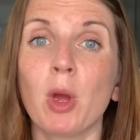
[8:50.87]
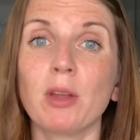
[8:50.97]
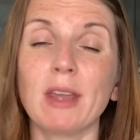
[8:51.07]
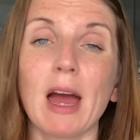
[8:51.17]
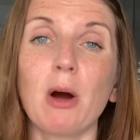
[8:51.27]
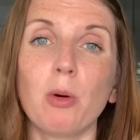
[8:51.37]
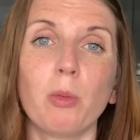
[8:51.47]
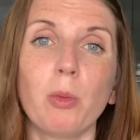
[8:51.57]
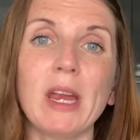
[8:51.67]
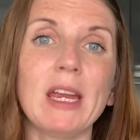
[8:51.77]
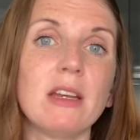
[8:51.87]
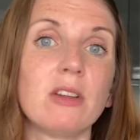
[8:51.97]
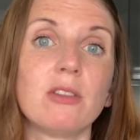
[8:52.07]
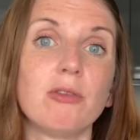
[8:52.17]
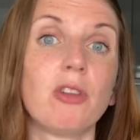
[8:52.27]
Now
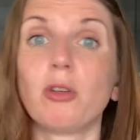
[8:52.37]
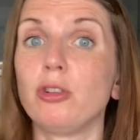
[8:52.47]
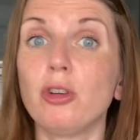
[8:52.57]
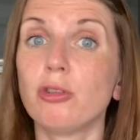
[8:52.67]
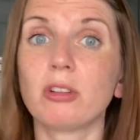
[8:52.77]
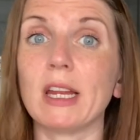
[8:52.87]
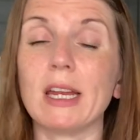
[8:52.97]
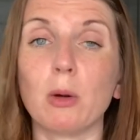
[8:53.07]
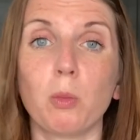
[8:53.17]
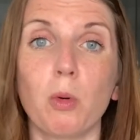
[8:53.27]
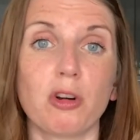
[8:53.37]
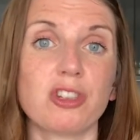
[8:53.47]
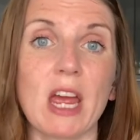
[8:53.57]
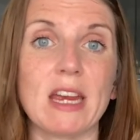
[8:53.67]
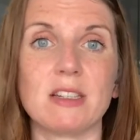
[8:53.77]
we don't usually wash
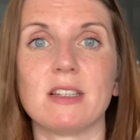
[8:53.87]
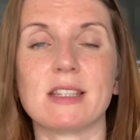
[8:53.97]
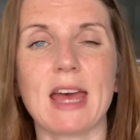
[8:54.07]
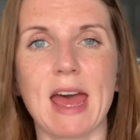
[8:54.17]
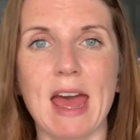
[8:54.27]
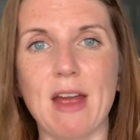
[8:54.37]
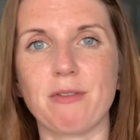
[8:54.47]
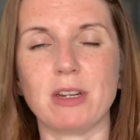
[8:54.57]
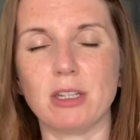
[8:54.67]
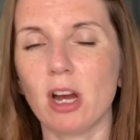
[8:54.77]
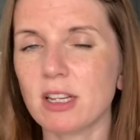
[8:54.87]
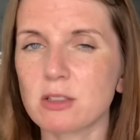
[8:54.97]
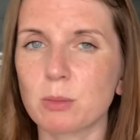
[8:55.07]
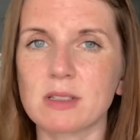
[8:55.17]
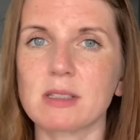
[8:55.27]
Aiden's hair every night
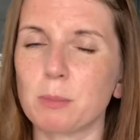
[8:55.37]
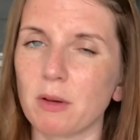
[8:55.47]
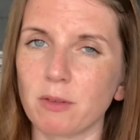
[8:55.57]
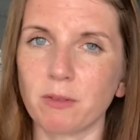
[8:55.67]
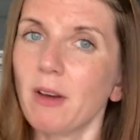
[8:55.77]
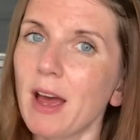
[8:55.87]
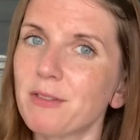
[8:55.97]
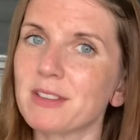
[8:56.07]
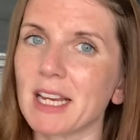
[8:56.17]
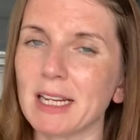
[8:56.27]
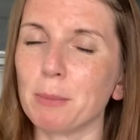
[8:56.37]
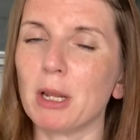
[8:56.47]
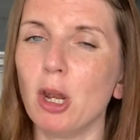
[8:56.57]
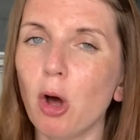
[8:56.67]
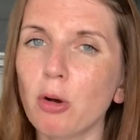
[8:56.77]
because it's a bit of a faff, it's getting a bit
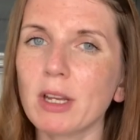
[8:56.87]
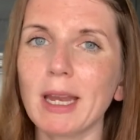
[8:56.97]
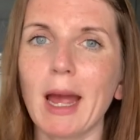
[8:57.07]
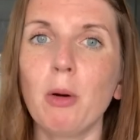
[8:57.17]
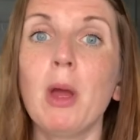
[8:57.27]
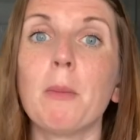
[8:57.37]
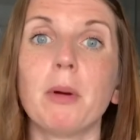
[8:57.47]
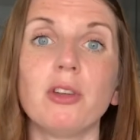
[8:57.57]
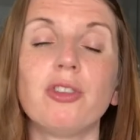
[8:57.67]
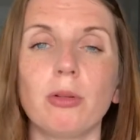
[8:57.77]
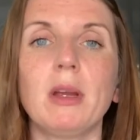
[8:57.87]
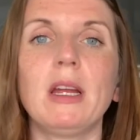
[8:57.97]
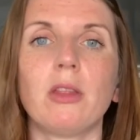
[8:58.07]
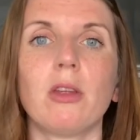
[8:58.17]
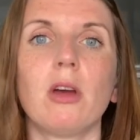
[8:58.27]
longer now, but
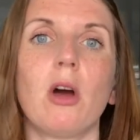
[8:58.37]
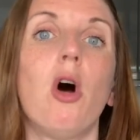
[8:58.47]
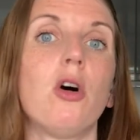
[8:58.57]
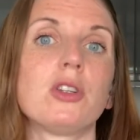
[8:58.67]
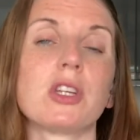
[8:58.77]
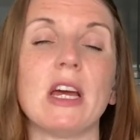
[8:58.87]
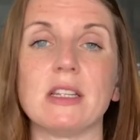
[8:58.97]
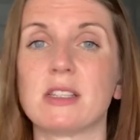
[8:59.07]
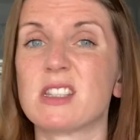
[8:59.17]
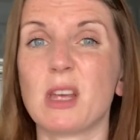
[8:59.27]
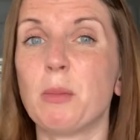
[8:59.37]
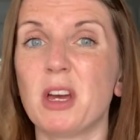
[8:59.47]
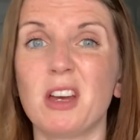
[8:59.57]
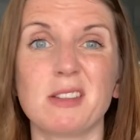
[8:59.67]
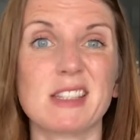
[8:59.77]
during the hot and
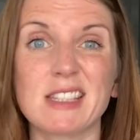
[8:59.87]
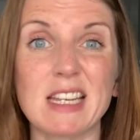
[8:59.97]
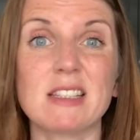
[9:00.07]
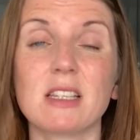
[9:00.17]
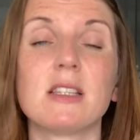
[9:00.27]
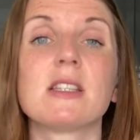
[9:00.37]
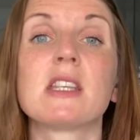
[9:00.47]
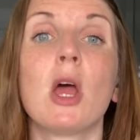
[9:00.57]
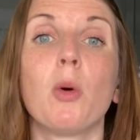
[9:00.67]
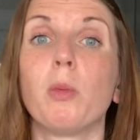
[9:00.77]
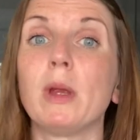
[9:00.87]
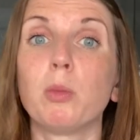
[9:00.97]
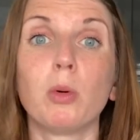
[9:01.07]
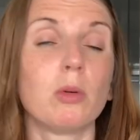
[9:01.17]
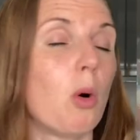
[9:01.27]
summer seasons we
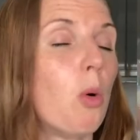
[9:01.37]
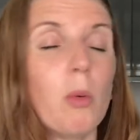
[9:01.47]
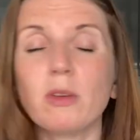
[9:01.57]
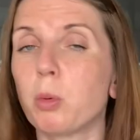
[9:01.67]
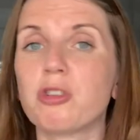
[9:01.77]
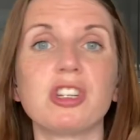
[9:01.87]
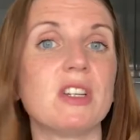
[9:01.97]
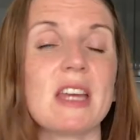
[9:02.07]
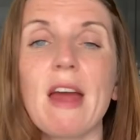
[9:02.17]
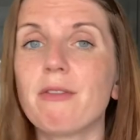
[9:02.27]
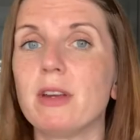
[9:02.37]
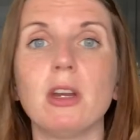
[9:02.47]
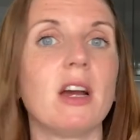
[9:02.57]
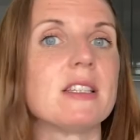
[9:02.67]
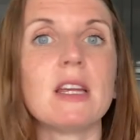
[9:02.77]
will always wash it every
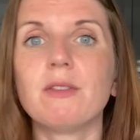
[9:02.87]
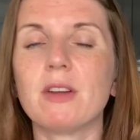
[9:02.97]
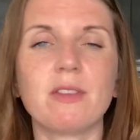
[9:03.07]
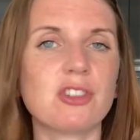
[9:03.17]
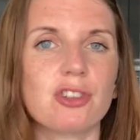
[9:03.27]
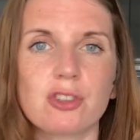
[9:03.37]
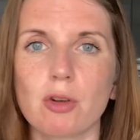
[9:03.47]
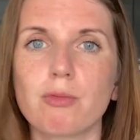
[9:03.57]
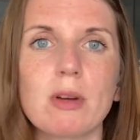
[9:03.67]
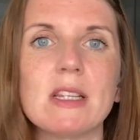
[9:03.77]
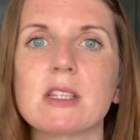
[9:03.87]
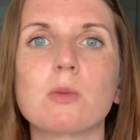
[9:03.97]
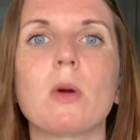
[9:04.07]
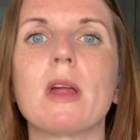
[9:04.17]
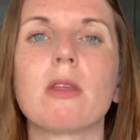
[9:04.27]
night, even if it's just a rinse
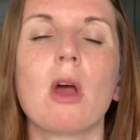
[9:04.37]
with